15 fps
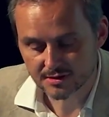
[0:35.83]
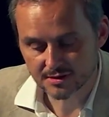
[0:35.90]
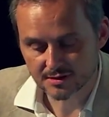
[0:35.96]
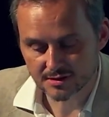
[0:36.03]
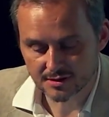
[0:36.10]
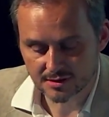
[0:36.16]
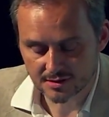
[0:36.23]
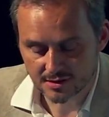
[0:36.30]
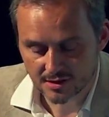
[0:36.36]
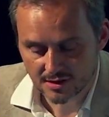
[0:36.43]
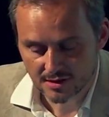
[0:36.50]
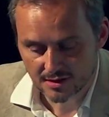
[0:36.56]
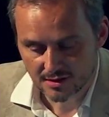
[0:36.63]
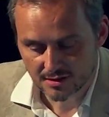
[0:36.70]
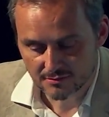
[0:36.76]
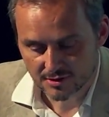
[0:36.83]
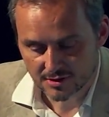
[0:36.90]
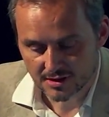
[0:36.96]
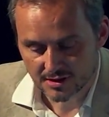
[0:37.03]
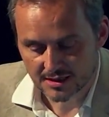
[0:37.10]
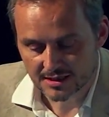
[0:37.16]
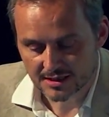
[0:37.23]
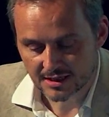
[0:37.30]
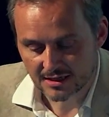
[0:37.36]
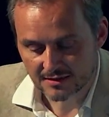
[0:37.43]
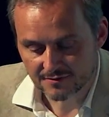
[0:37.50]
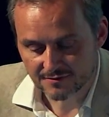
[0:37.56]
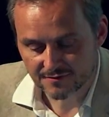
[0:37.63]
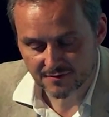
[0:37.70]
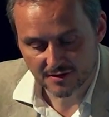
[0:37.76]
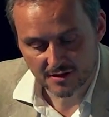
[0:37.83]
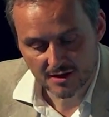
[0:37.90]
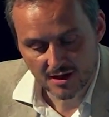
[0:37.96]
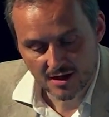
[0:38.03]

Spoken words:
and working at GAF.